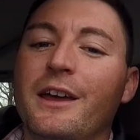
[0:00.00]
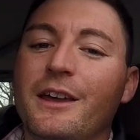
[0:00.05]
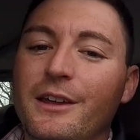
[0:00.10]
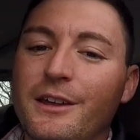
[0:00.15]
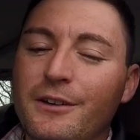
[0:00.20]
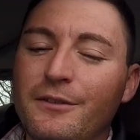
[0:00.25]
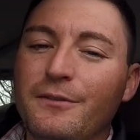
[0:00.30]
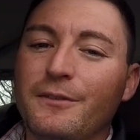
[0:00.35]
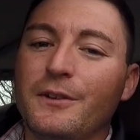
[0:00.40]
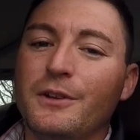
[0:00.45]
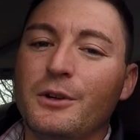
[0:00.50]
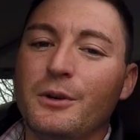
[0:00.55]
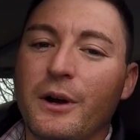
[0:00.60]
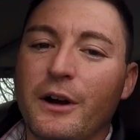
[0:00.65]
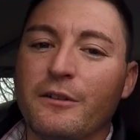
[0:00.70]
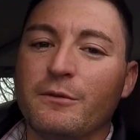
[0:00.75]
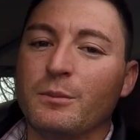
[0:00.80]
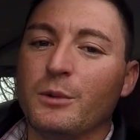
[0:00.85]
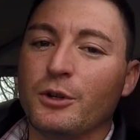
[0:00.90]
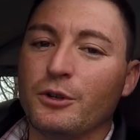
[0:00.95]
If you
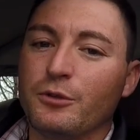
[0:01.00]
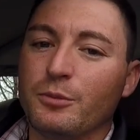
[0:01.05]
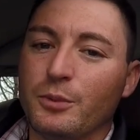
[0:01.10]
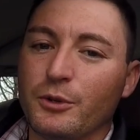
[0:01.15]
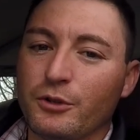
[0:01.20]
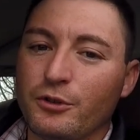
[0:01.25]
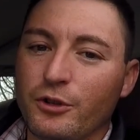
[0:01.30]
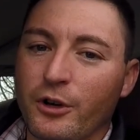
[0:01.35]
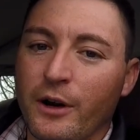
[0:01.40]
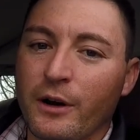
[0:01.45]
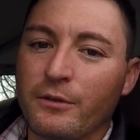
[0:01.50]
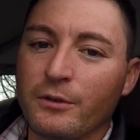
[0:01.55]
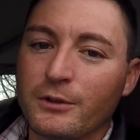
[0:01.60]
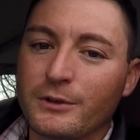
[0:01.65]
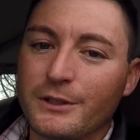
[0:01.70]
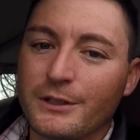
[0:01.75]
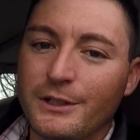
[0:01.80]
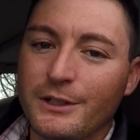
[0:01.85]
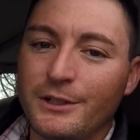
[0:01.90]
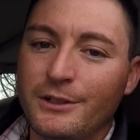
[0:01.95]
have multiple
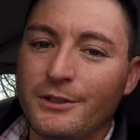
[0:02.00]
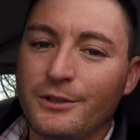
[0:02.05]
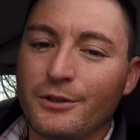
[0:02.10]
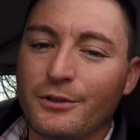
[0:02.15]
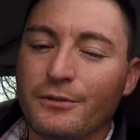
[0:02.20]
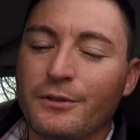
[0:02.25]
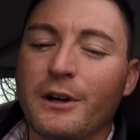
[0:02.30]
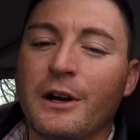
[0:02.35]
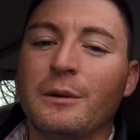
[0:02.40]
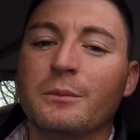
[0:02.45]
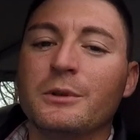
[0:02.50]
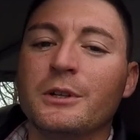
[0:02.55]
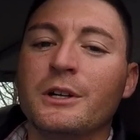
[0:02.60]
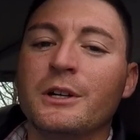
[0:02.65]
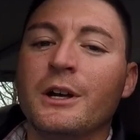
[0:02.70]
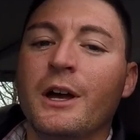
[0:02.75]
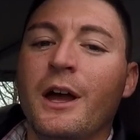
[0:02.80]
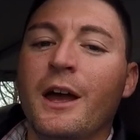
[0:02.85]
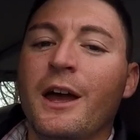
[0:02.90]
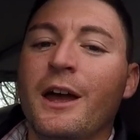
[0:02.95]
drivers in your family,